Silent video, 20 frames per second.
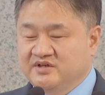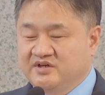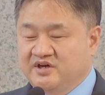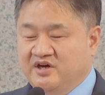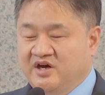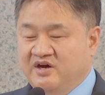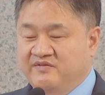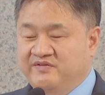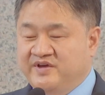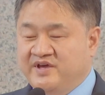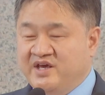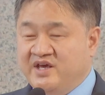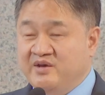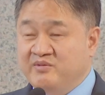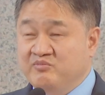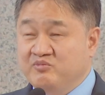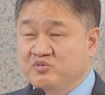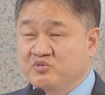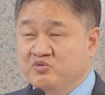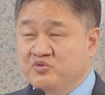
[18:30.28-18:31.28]
of
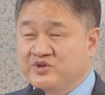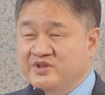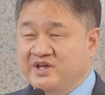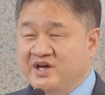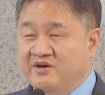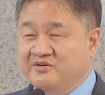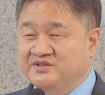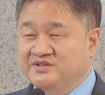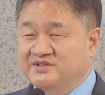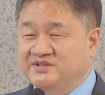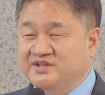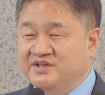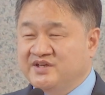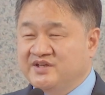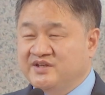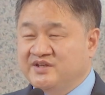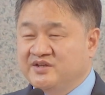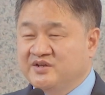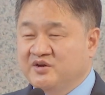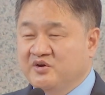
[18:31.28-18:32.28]
him without
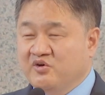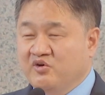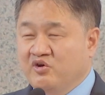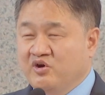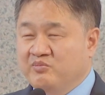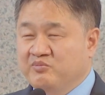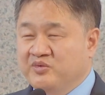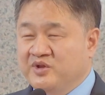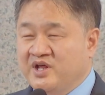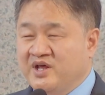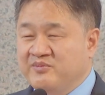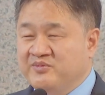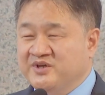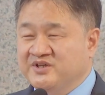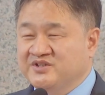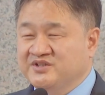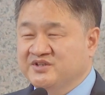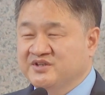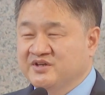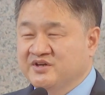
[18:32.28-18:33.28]
sin or
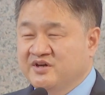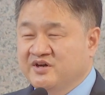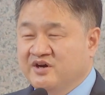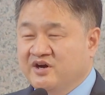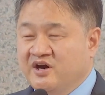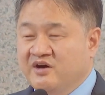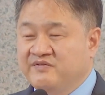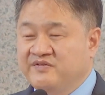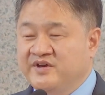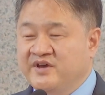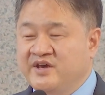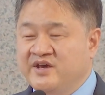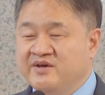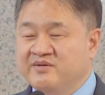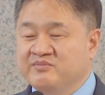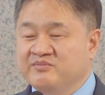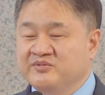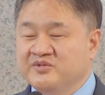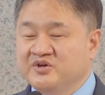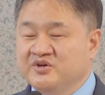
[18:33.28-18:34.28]
blemish, of
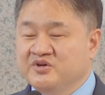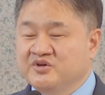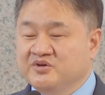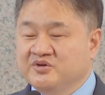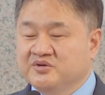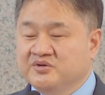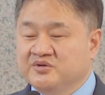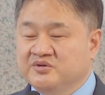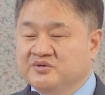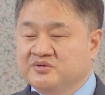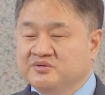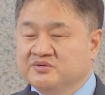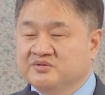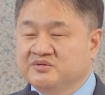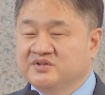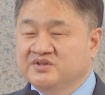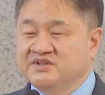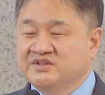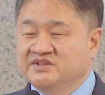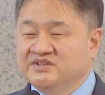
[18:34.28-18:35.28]
him who
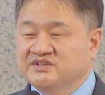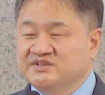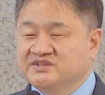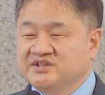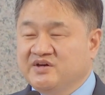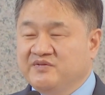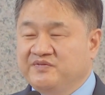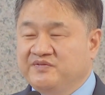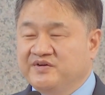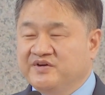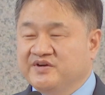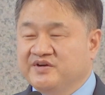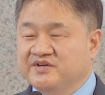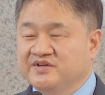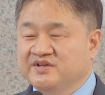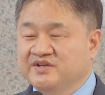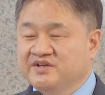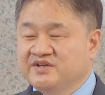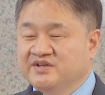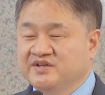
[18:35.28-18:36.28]
suffered
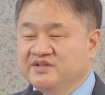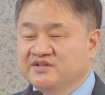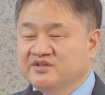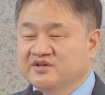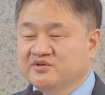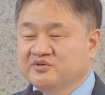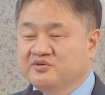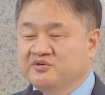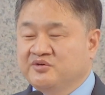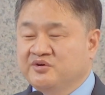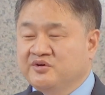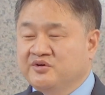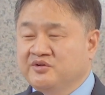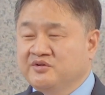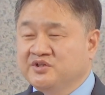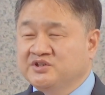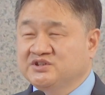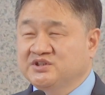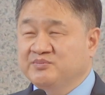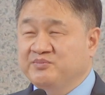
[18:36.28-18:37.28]
the
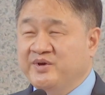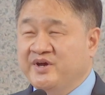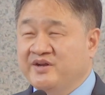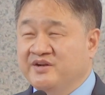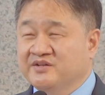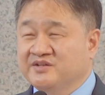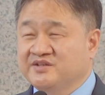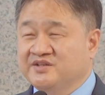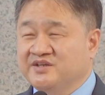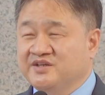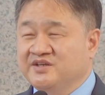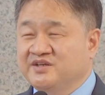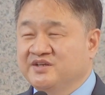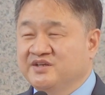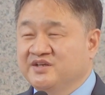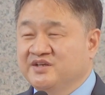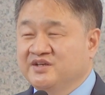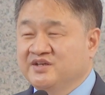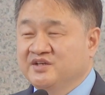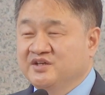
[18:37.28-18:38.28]
cruelest penalty,
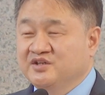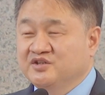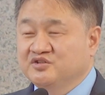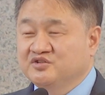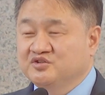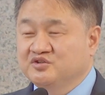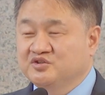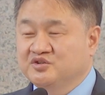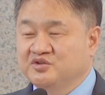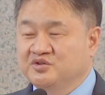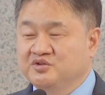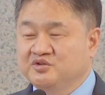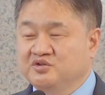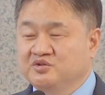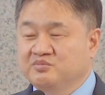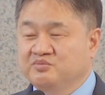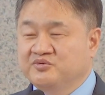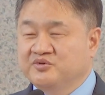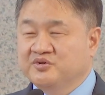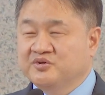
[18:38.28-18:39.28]
too
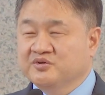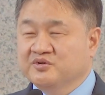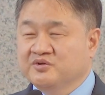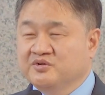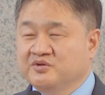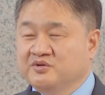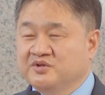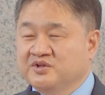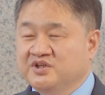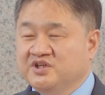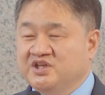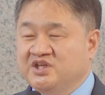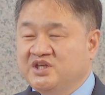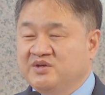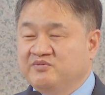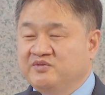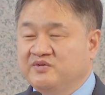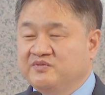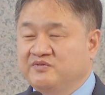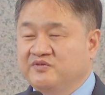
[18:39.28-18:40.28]
brutal
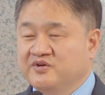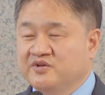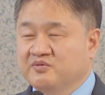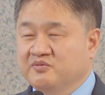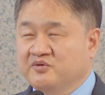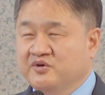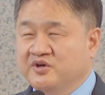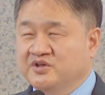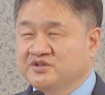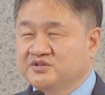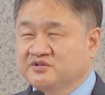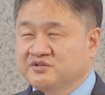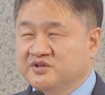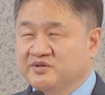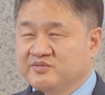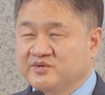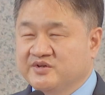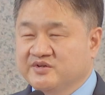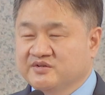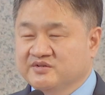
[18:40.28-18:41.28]
even for the worst
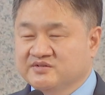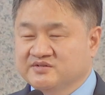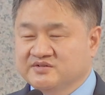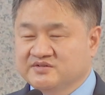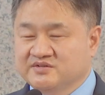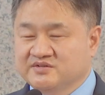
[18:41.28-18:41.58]
criminals,